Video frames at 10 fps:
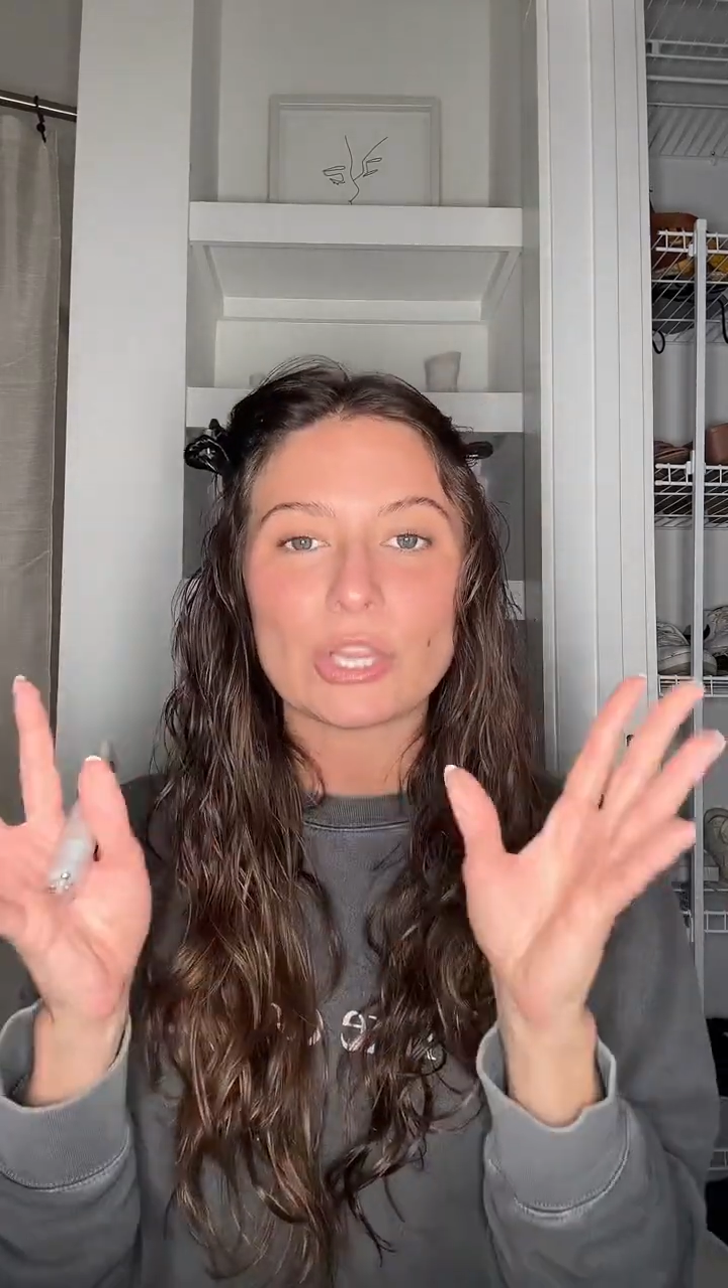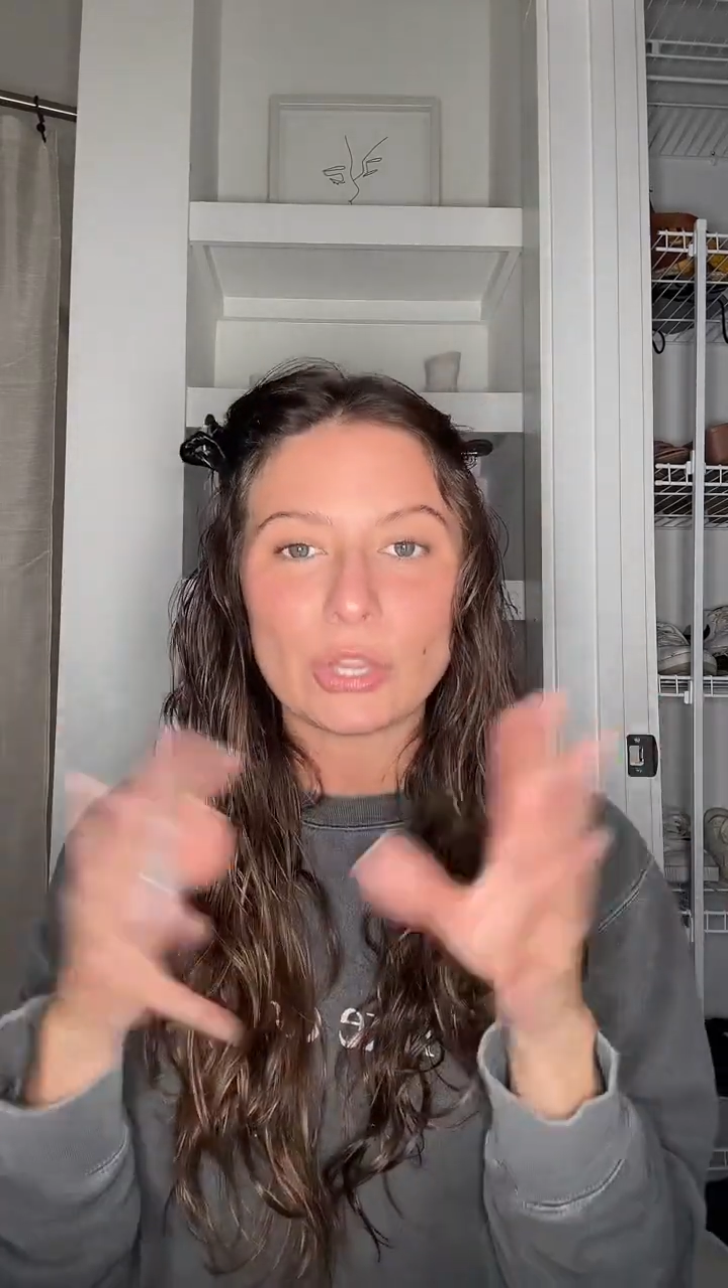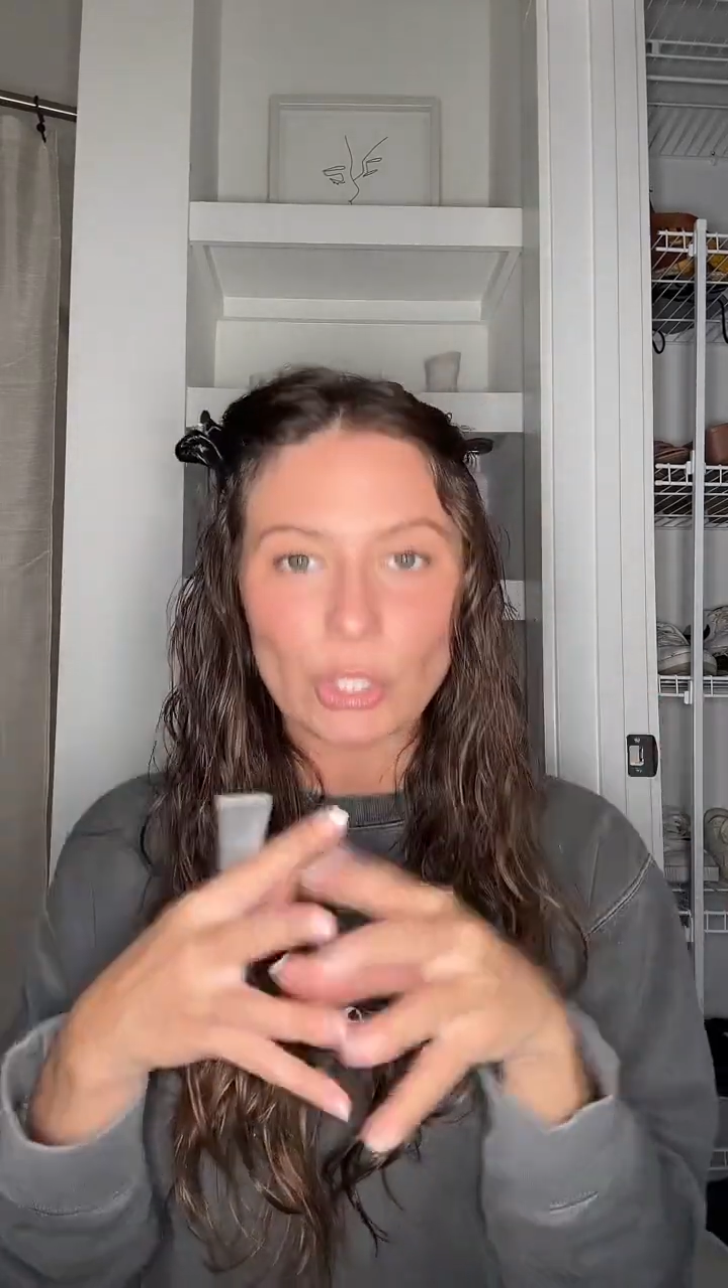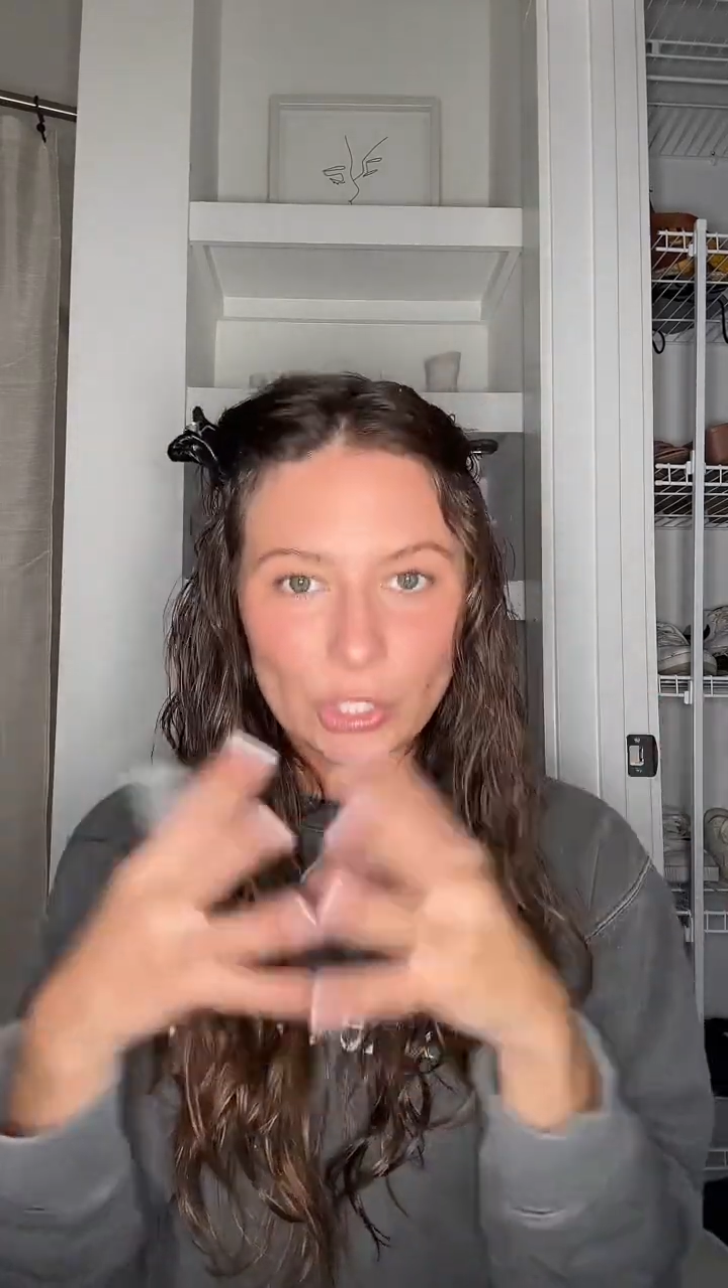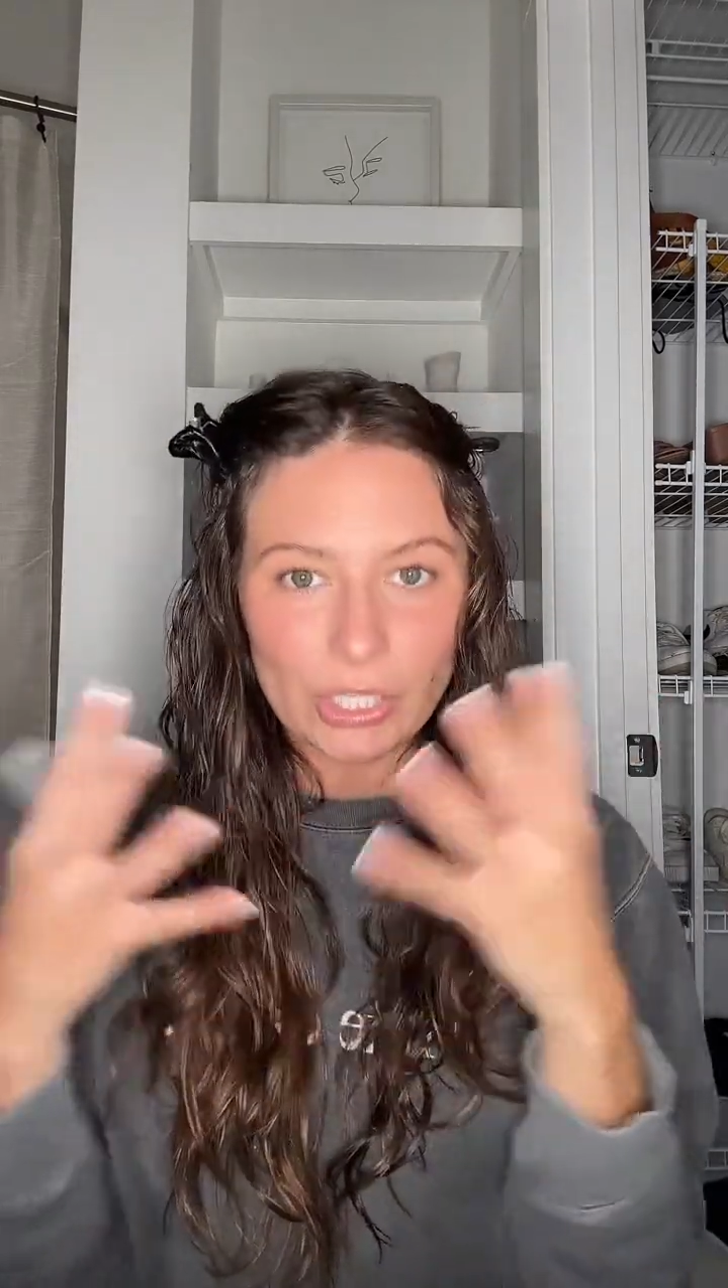
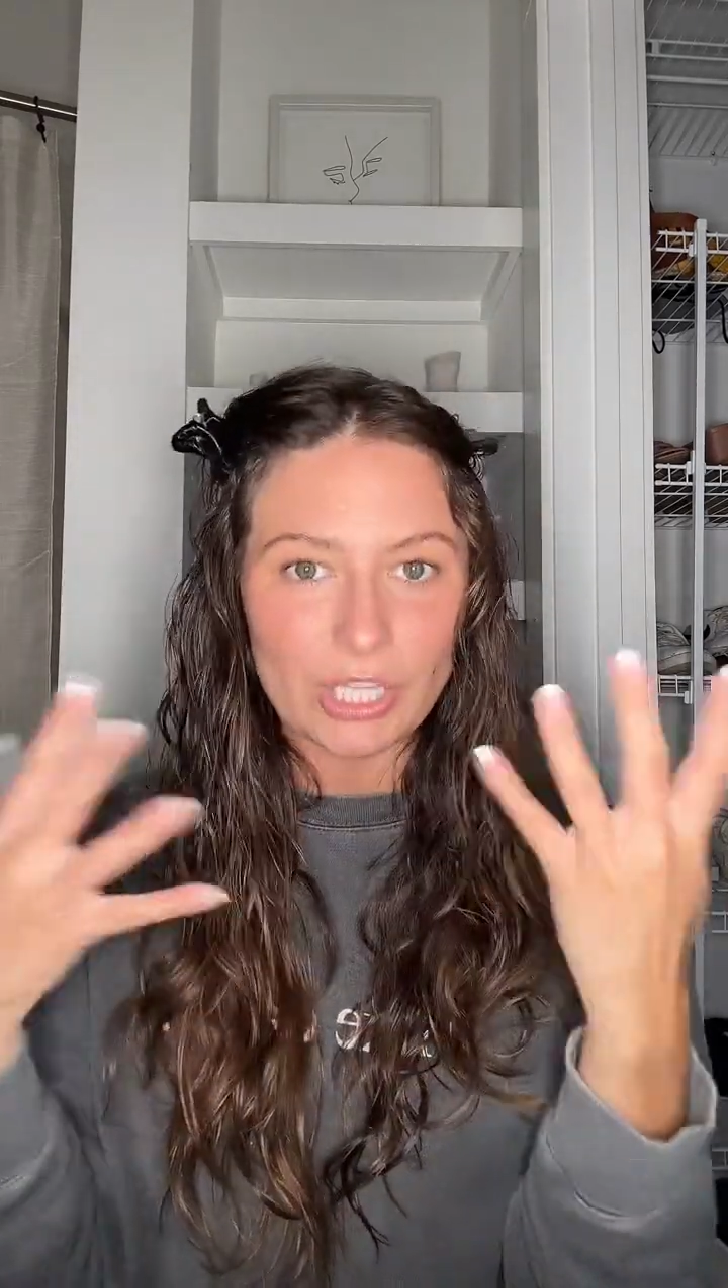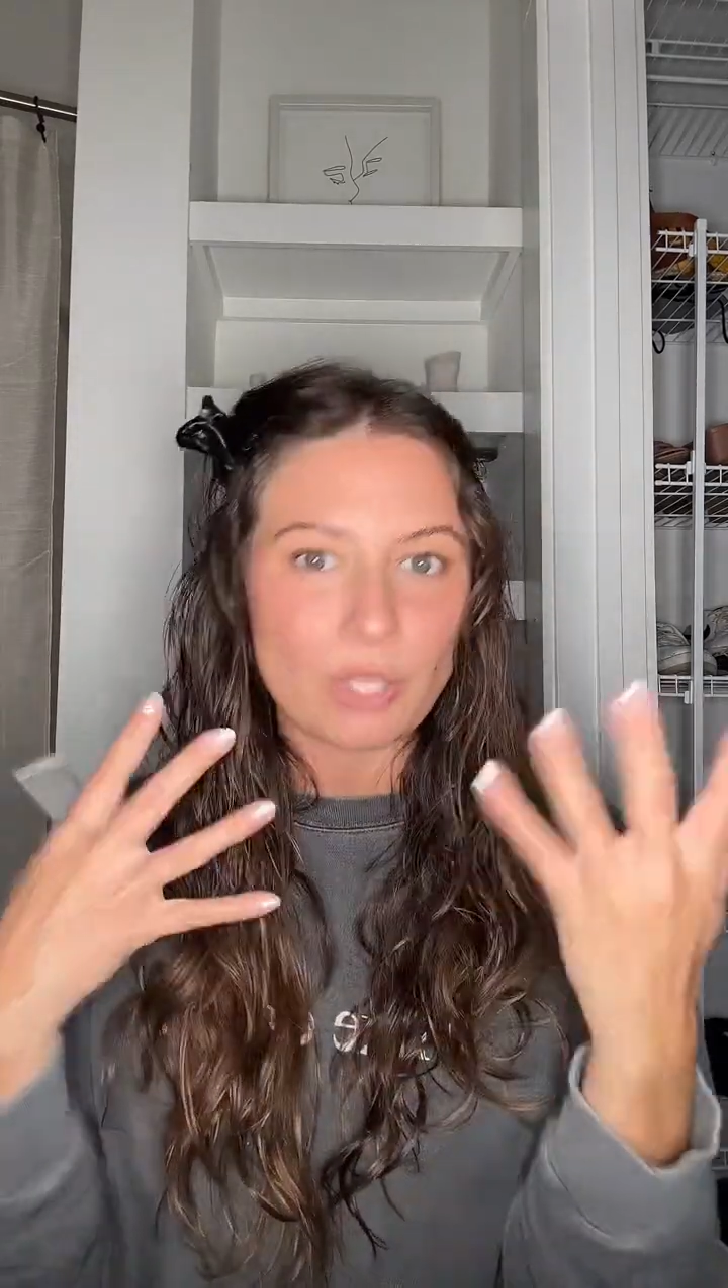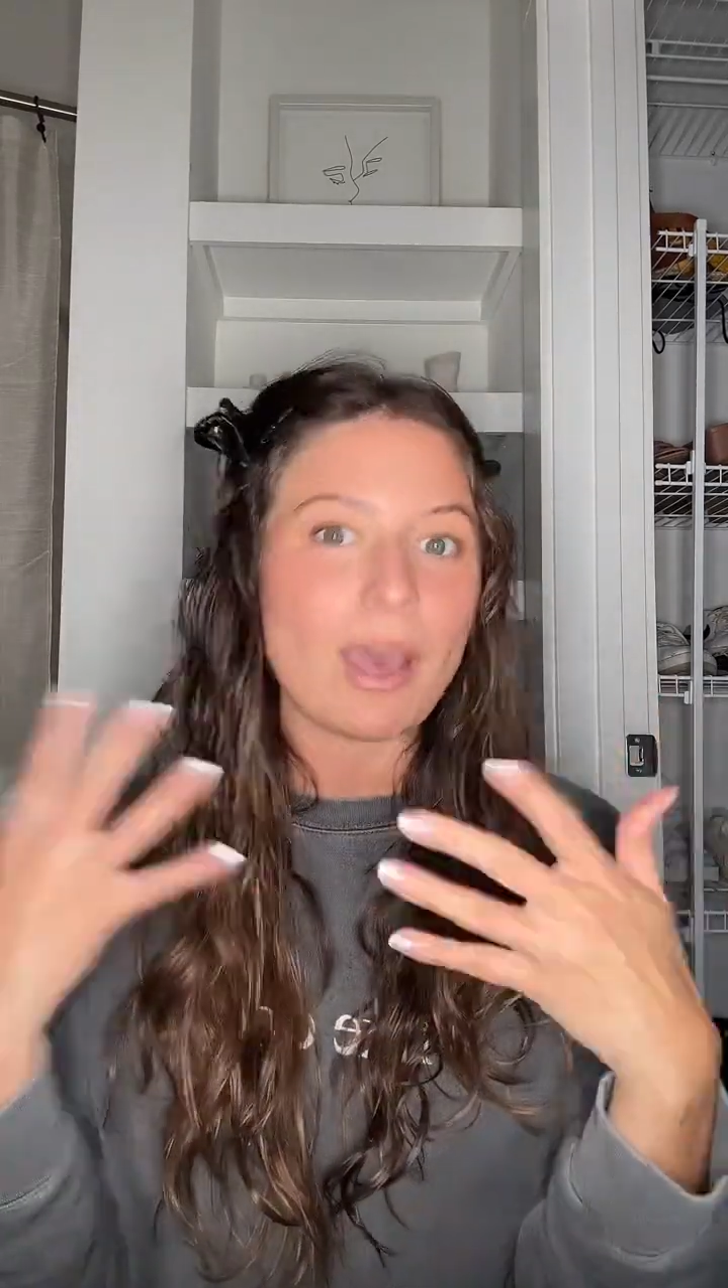look like you